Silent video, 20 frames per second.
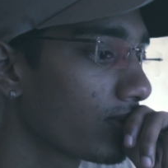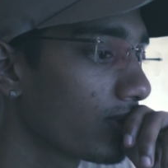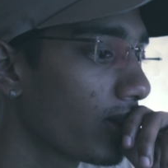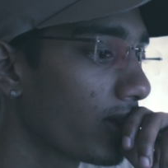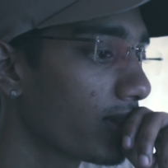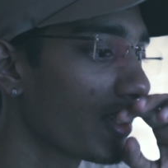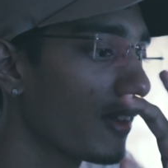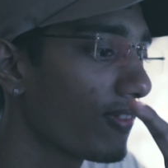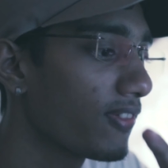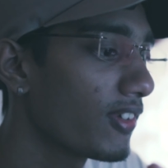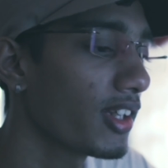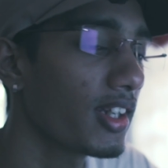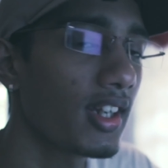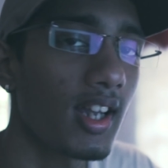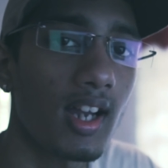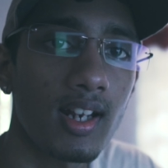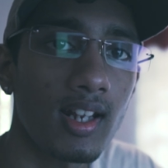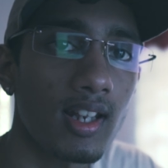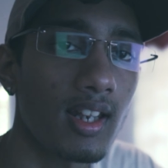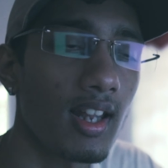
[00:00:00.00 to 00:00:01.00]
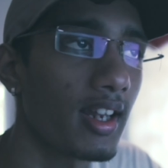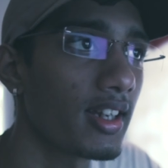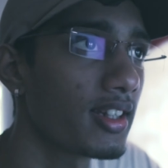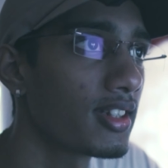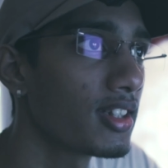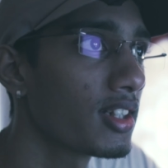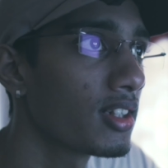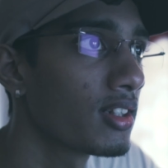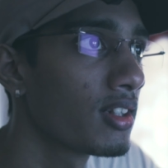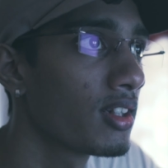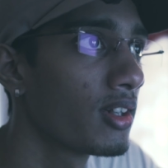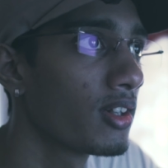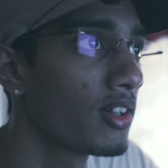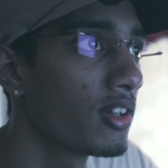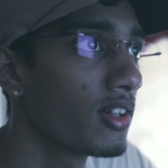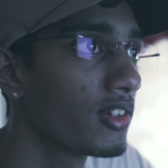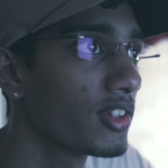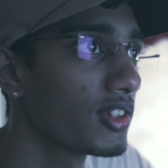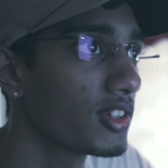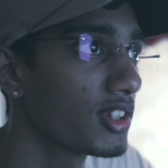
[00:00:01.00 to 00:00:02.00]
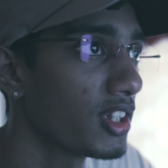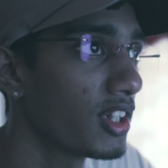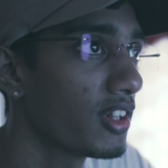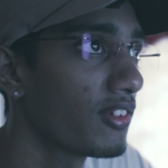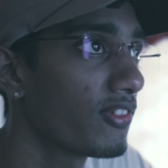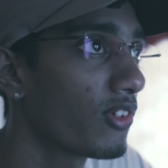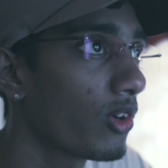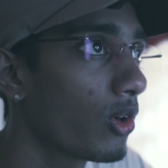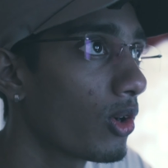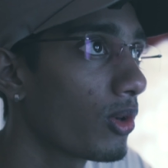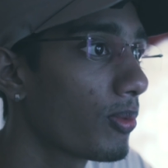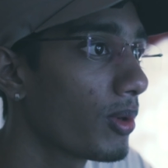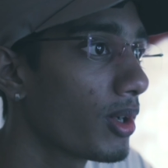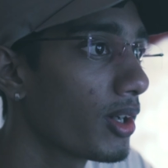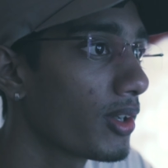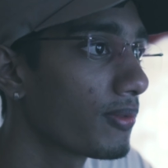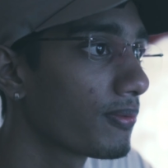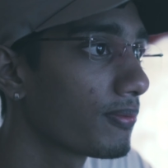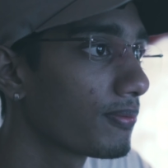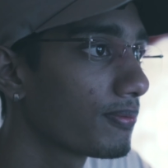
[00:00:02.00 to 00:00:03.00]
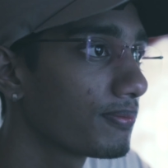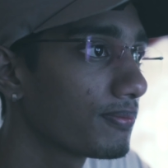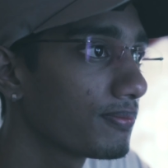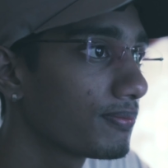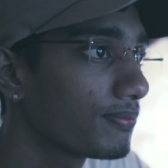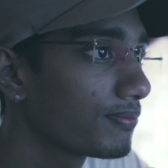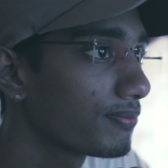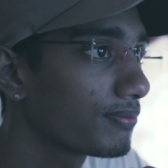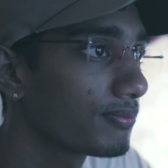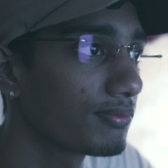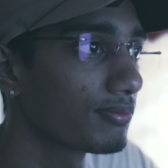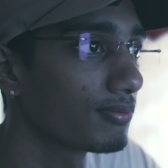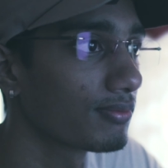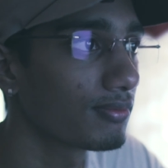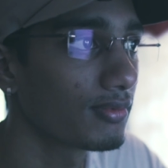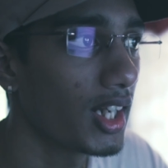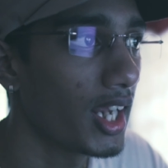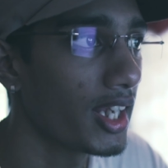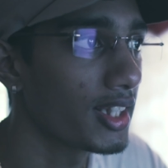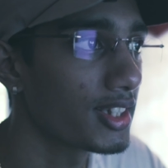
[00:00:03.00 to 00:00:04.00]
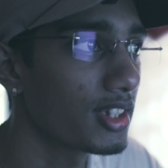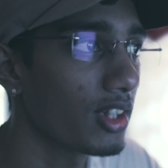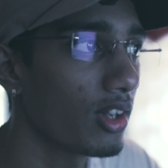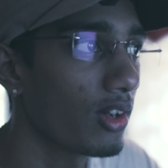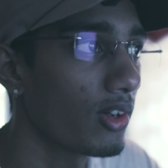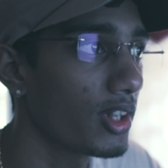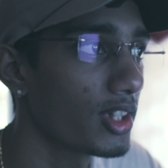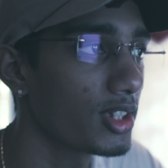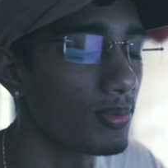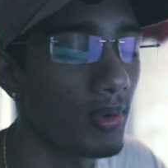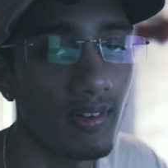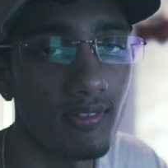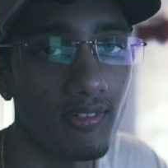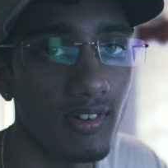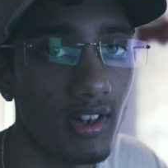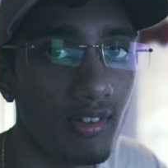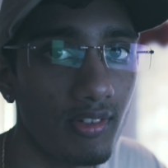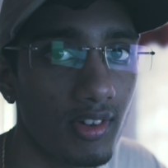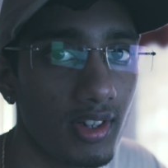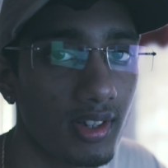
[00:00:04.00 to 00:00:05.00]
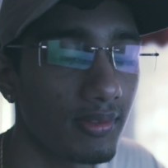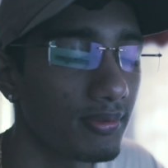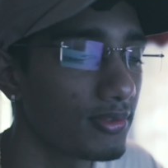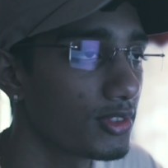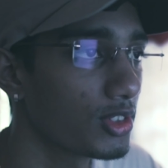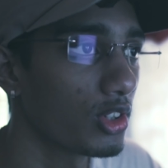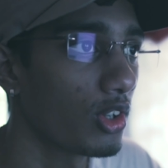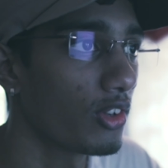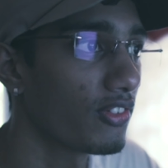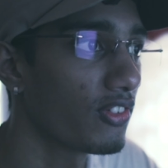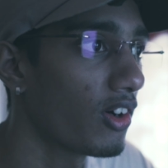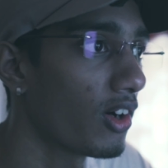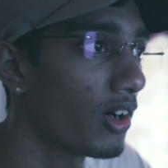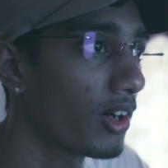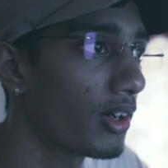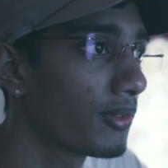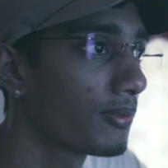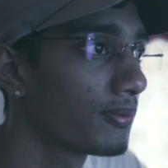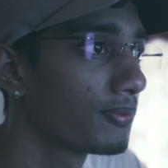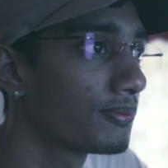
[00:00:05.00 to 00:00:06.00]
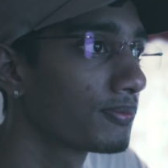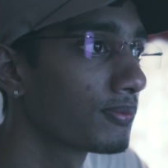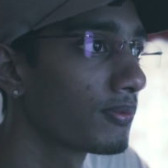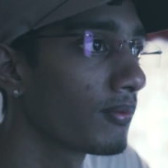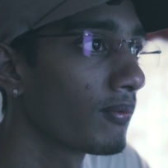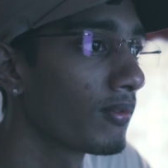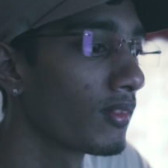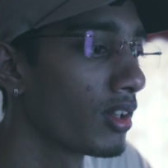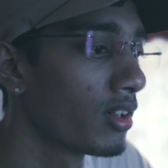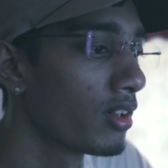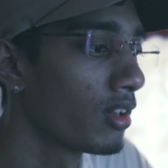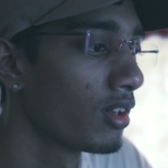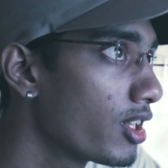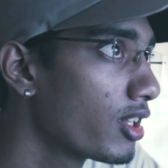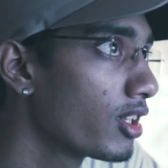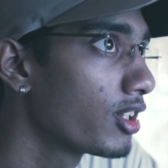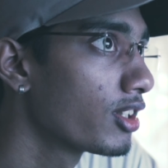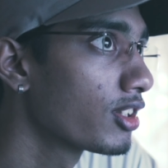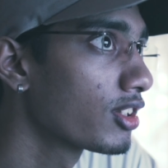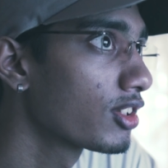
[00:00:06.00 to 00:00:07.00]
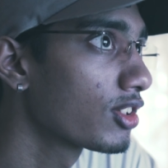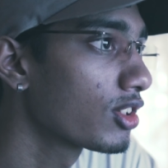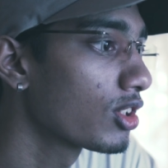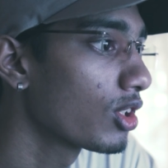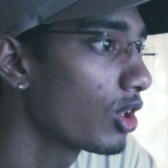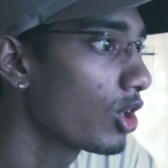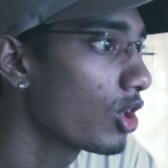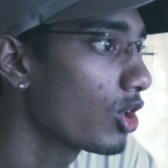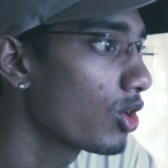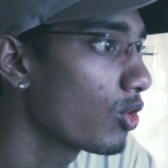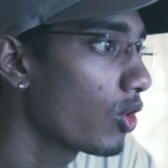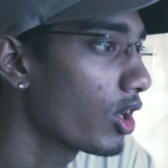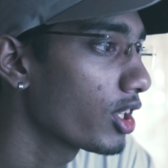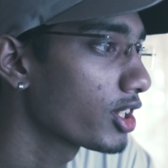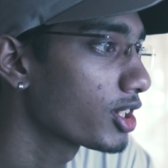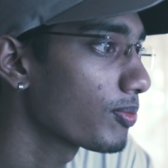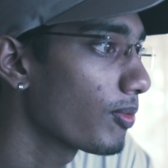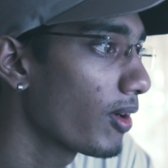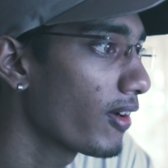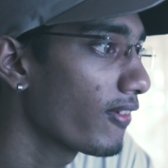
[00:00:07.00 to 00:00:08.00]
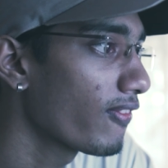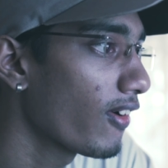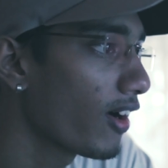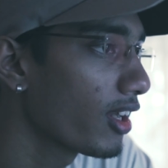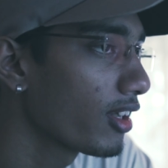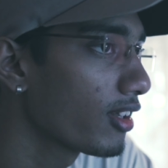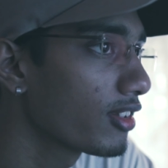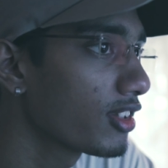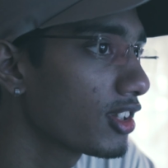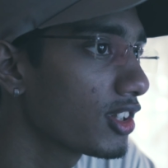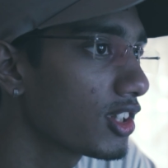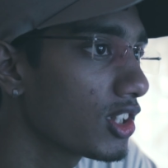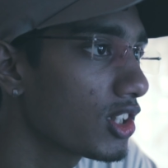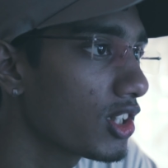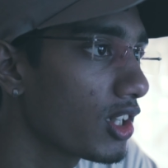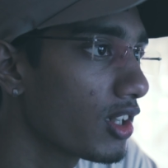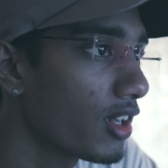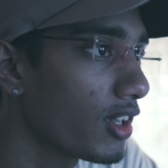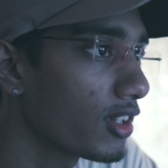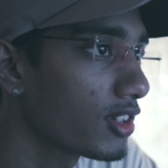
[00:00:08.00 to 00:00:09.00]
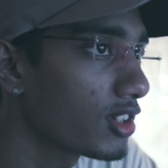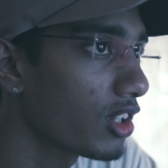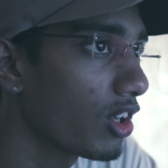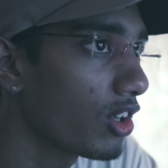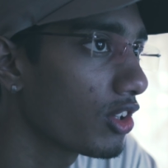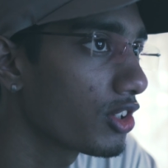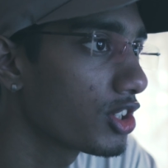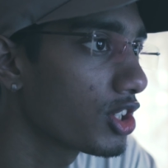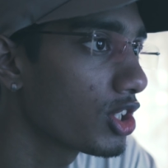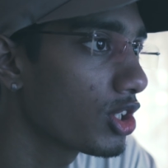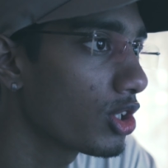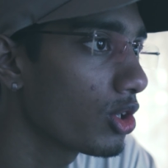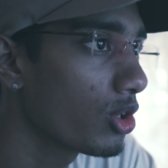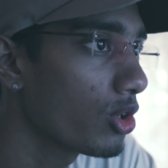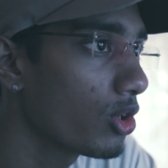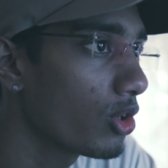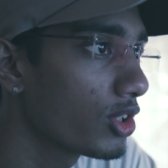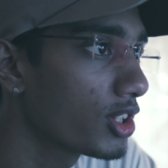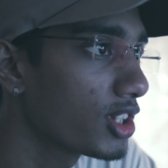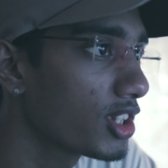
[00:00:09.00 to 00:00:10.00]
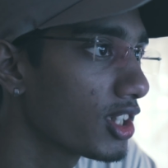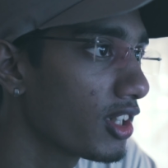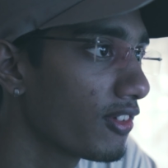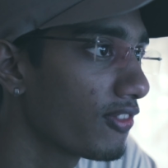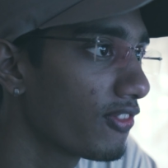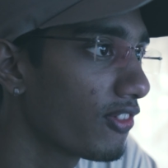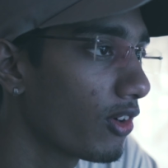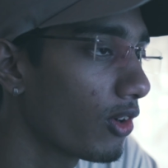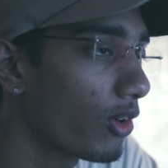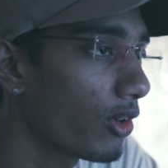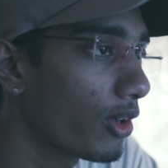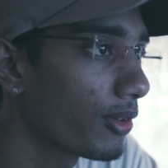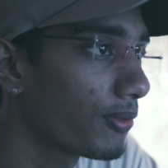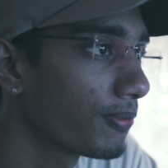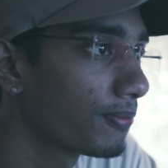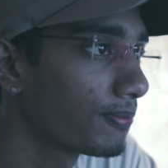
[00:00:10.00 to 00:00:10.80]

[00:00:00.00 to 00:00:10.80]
I definitely kind of liked it, Cine 4, but S-Log is my favorite so far. So what's my final decision, S-Log2 or Cine 4?